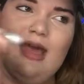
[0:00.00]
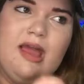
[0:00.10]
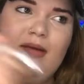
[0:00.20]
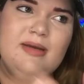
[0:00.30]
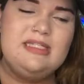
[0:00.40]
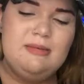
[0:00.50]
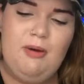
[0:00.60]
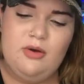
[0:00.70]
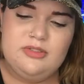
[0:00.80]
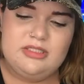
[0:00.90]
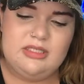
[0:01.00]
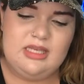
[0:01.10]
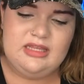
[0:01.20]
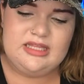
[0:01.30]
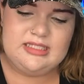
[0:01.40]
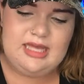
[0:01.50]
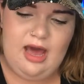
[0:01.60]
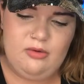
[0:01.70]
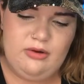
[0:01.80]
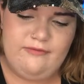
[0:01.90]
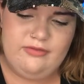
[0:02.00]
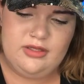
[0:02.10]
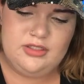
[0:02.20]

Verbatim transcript: am I supposed to get this out of the